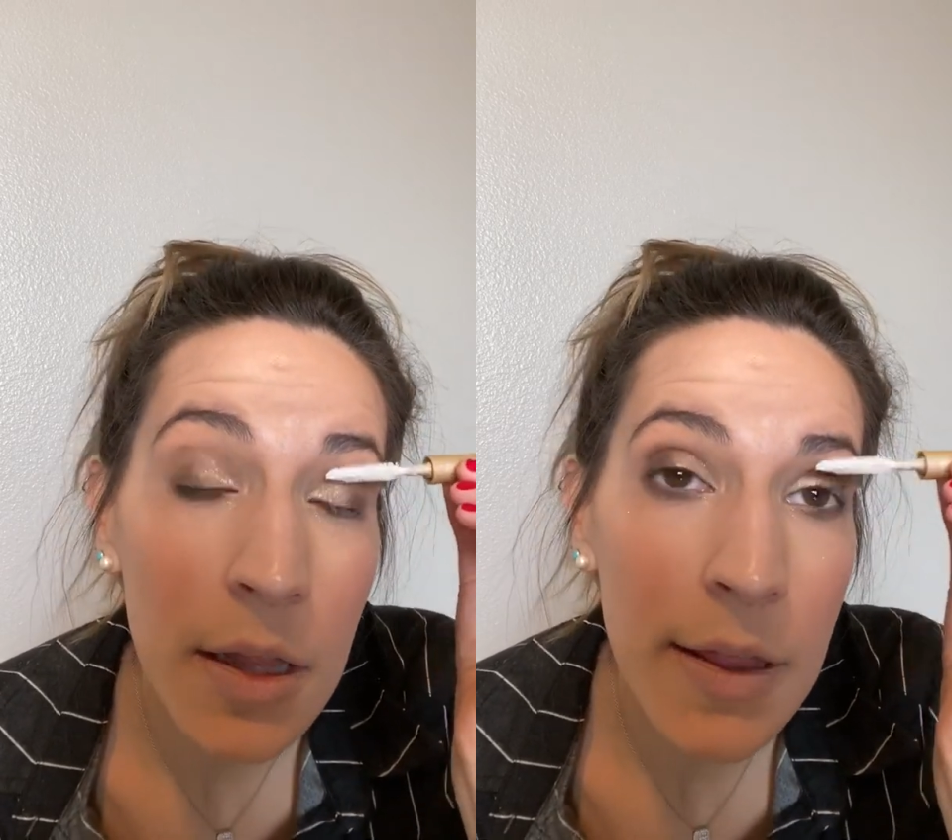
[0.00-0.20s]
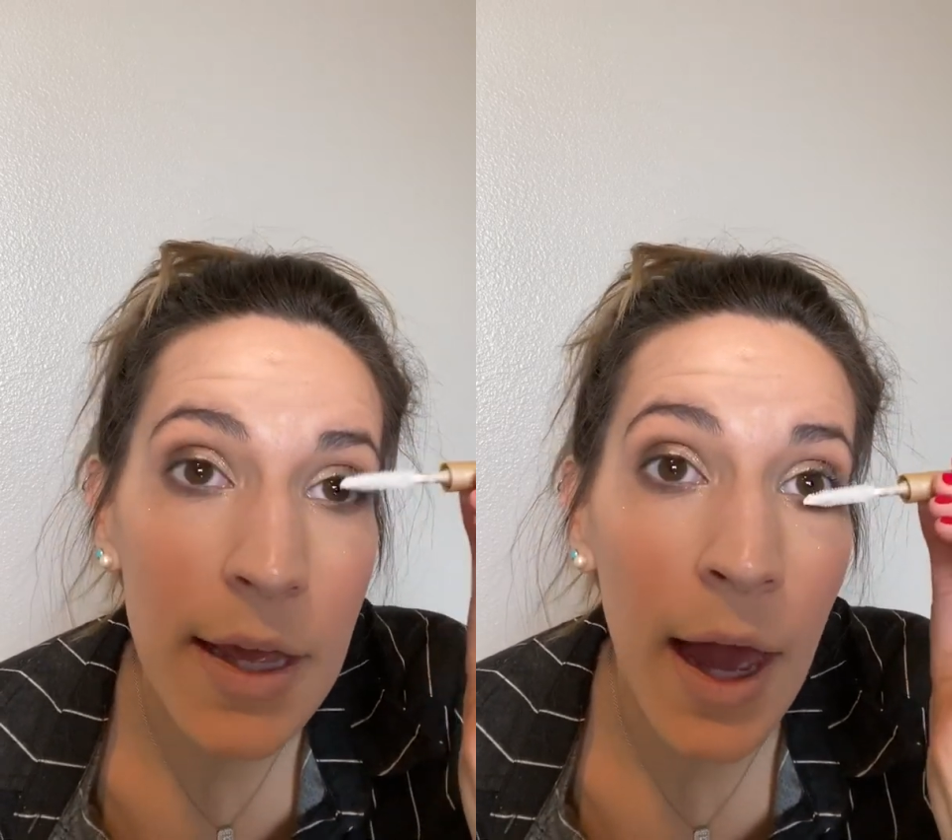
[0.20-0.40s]

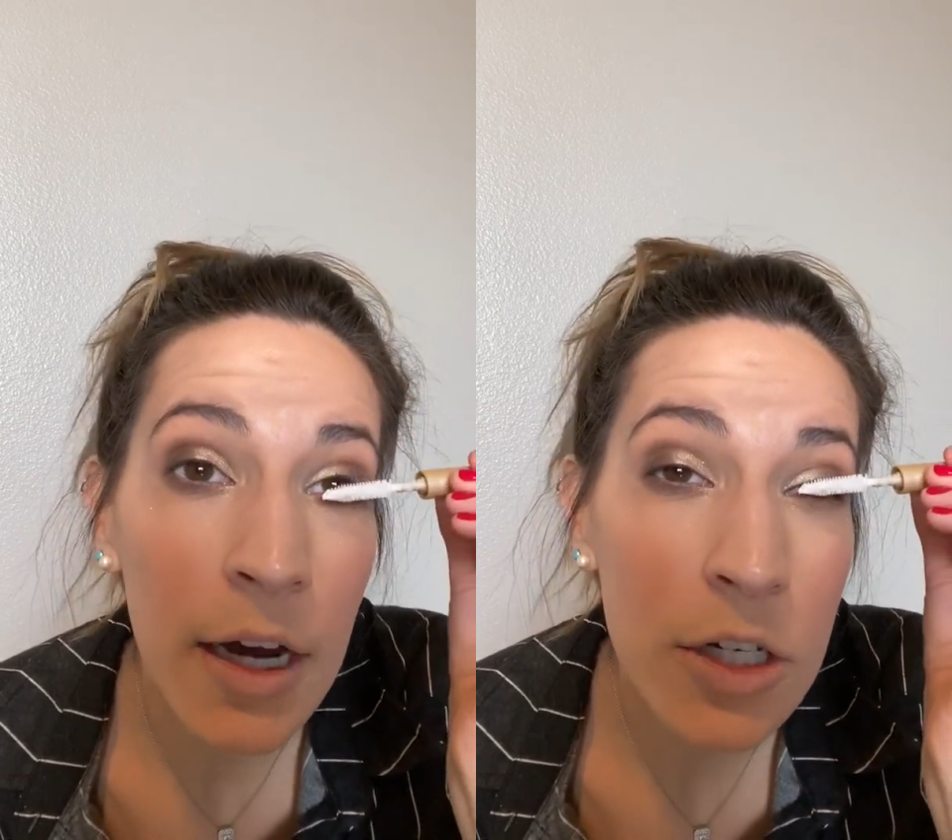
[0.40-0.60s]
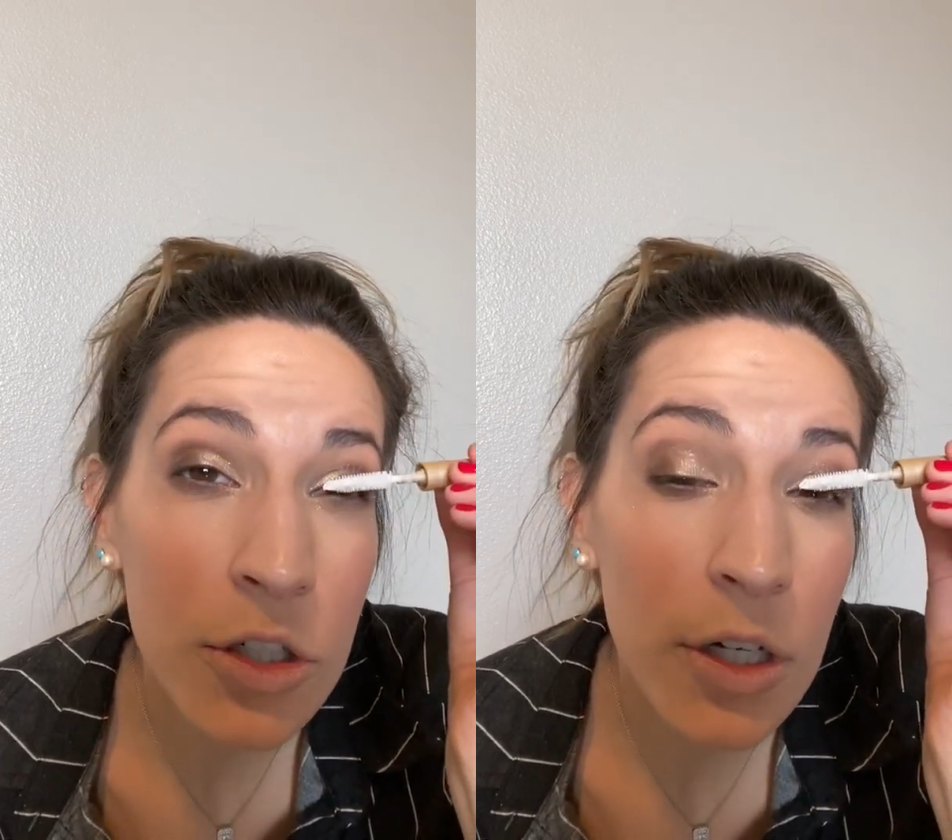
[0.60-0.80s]
the
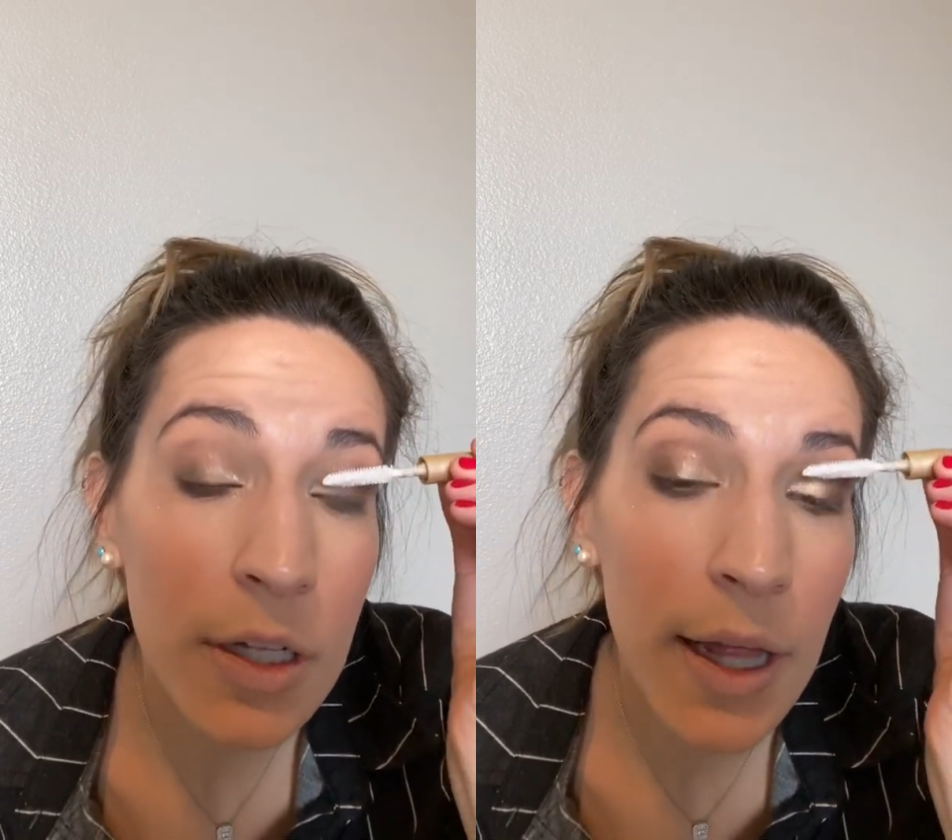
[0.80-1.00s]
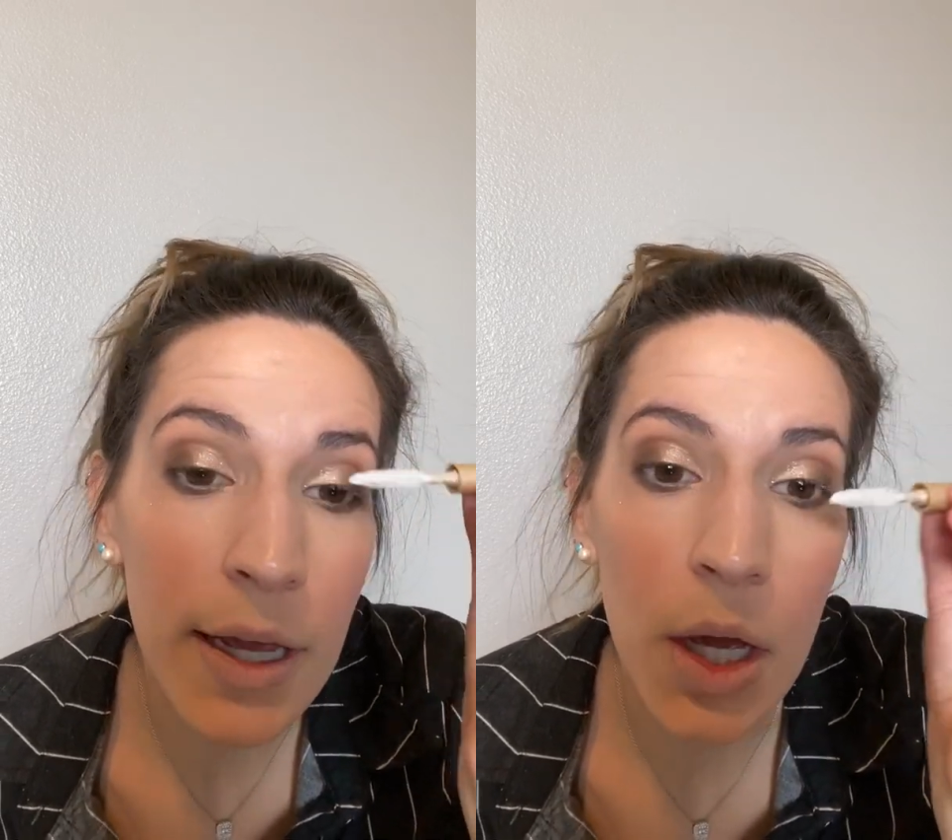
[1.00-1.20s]

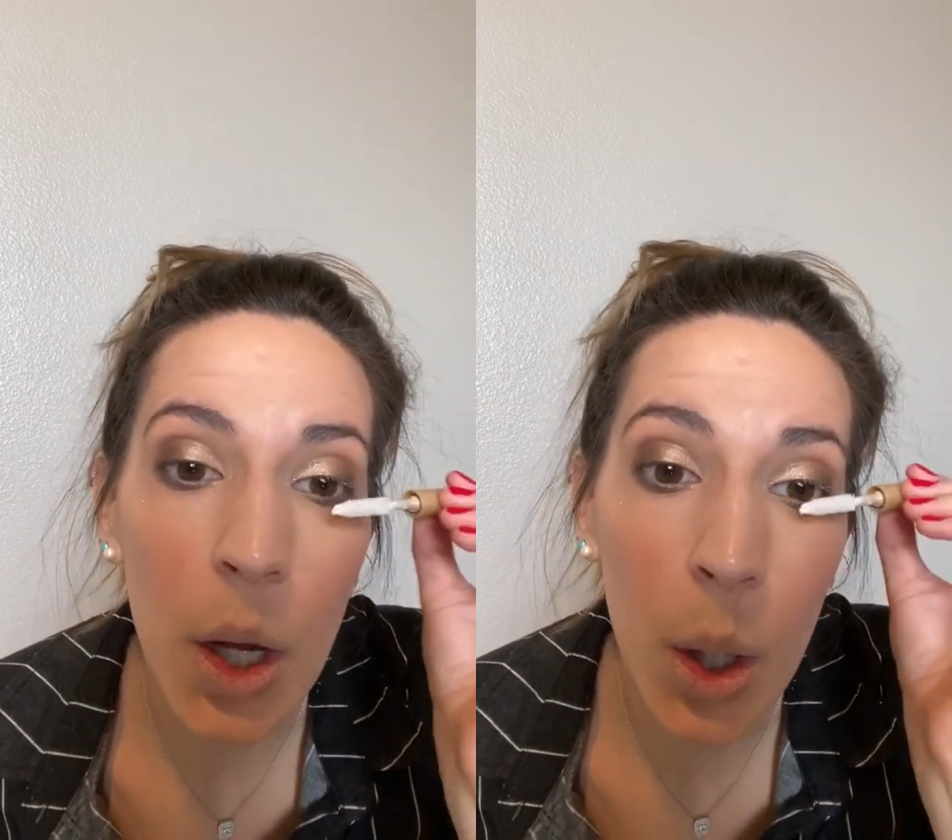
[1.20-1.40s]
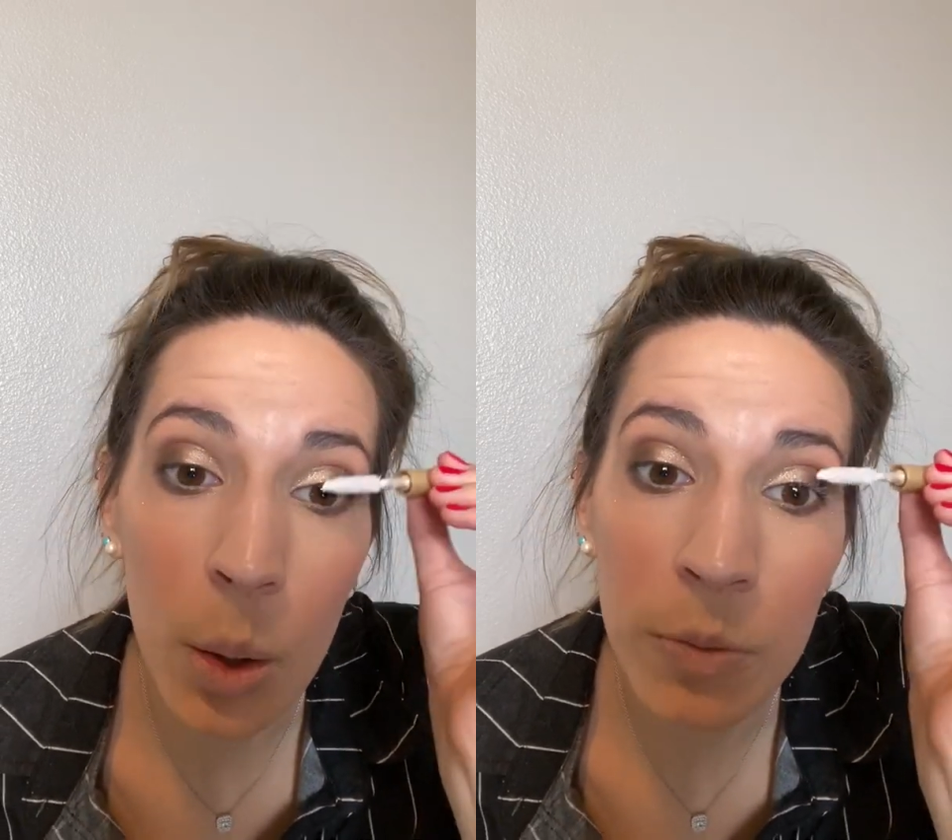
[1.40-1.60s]
extra like
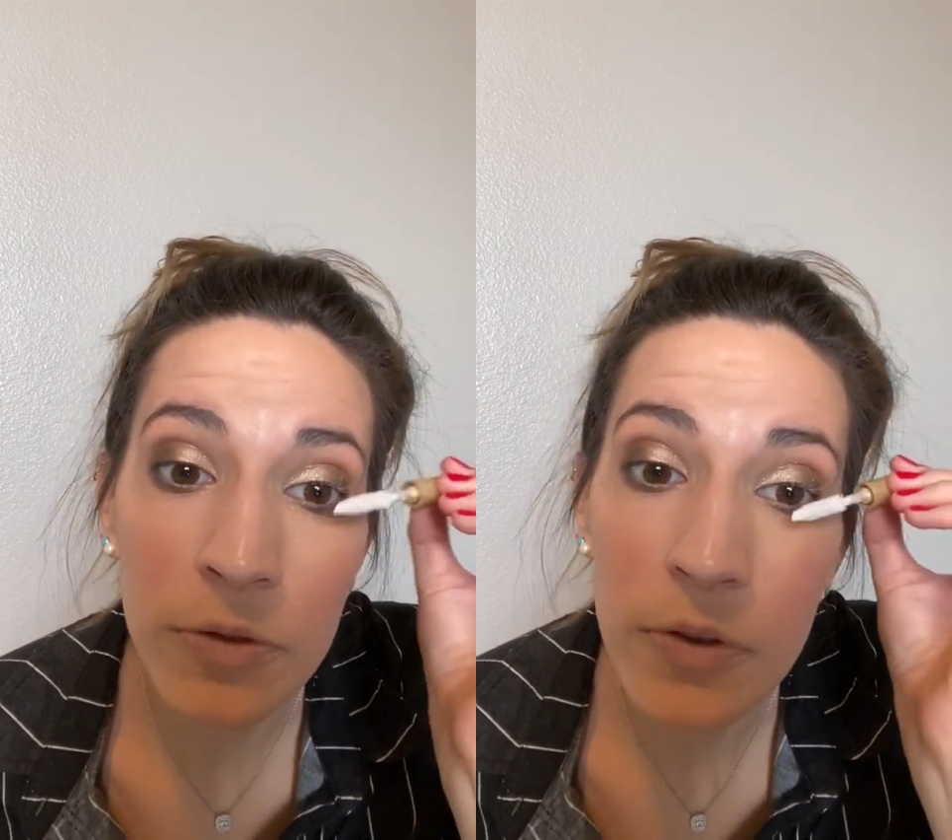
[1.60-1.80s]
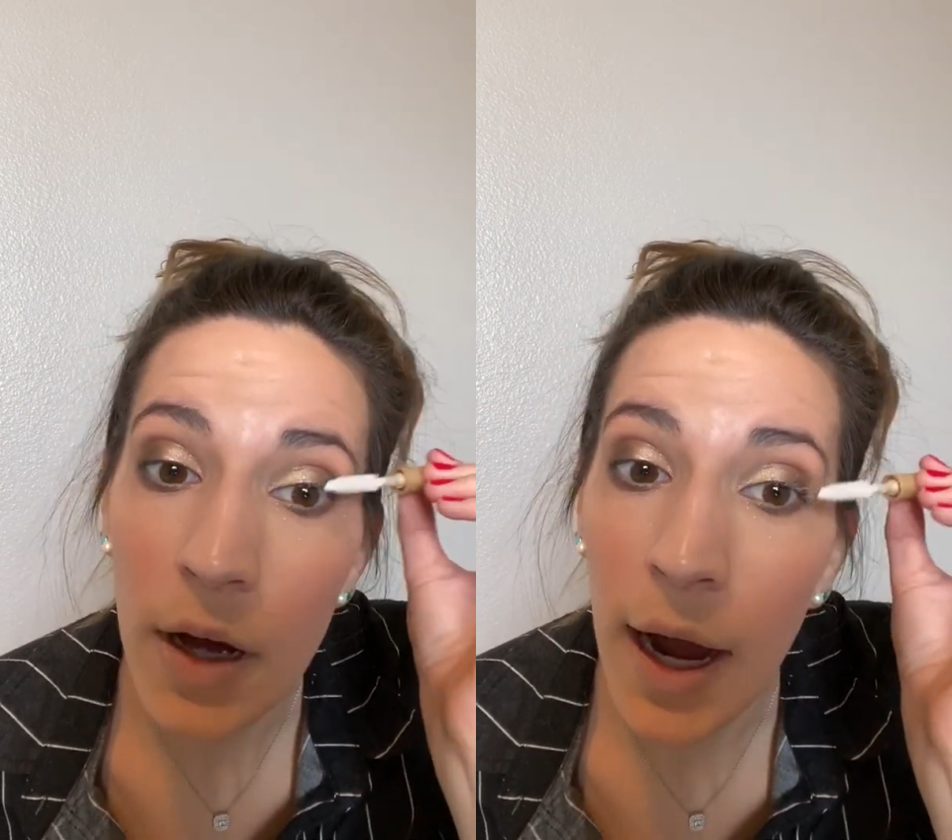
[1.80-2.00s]
oomph